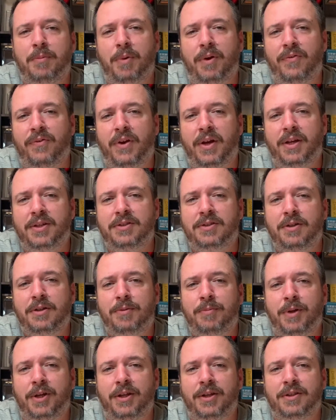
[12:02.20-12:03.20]
to be faster
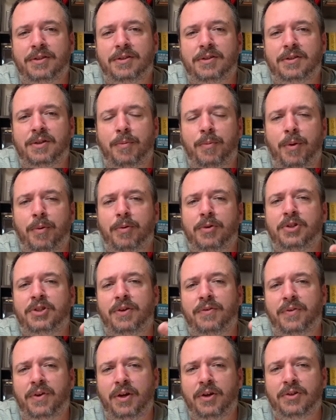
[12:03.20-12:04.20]
because it's going to be able to
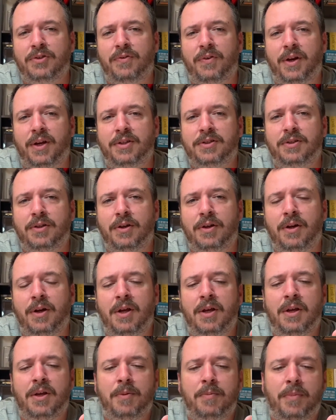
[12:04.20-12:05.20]
shift gears faster,
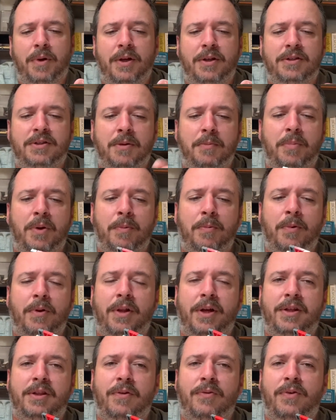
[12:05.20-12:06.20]
but some people
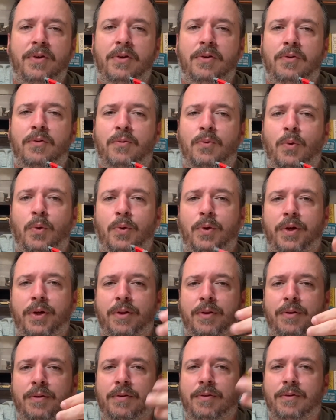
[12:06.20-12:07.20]
like the feel of
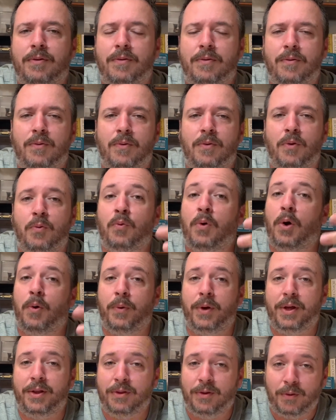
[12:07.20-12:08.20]
rowing
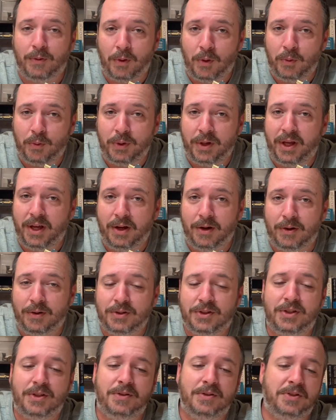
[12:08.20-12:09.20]
their own
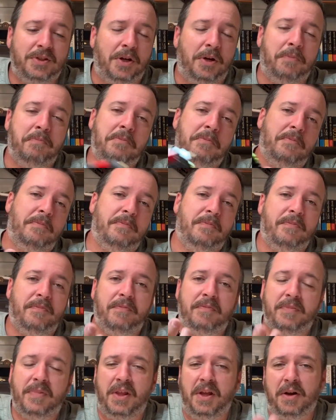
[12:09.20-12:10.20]
gears. So,
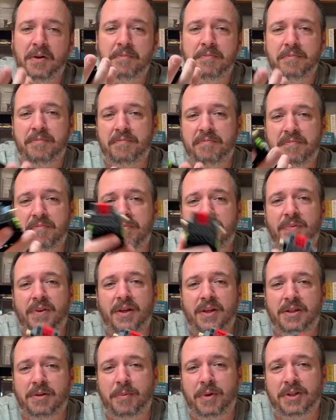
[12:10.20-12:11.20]

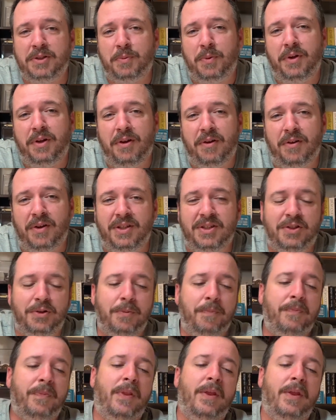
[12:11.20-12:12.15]
it depends what you're into.